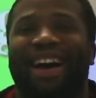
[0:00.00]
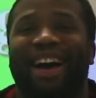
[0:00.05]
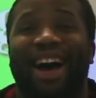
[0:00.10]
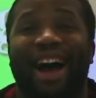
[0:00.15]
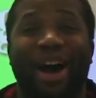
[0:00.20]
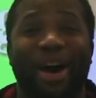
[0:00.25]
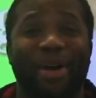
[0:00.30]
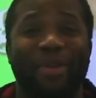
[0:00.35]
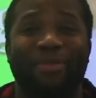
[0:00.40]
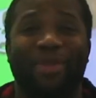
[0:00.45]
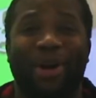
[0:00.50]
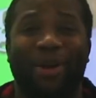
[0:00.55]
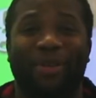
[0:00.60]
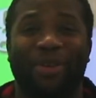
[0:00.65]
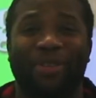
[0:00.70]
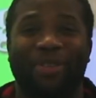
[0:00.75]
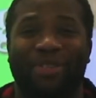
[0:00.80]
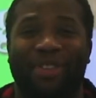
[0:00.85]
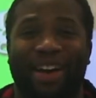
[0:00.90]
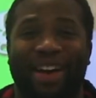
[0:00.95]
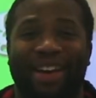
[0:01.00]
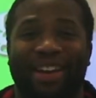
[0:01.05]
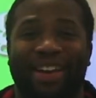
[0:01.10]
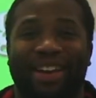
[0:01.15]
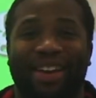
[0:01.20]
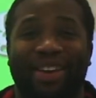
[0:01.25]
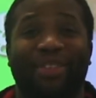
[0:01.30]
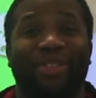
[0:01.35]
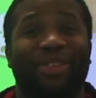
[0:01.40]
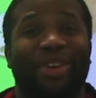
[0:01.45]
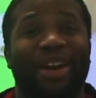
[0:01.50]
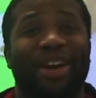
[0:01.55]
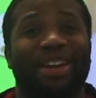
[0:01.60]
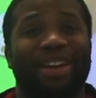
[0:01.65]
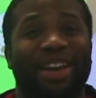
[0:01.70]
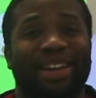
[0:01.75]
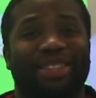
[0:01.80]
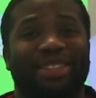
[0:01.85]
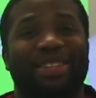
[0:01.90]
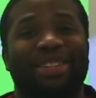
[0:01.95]
How about we find out what our
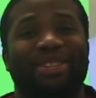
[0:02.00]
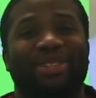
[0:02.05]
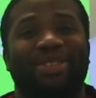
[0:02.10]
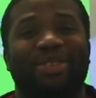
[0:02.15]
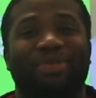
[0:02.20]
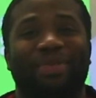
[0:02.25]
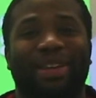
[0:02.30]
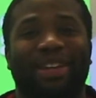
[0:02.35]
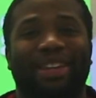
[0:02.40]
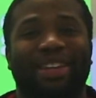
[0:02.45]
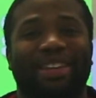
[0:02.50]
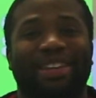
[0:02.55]
next instrument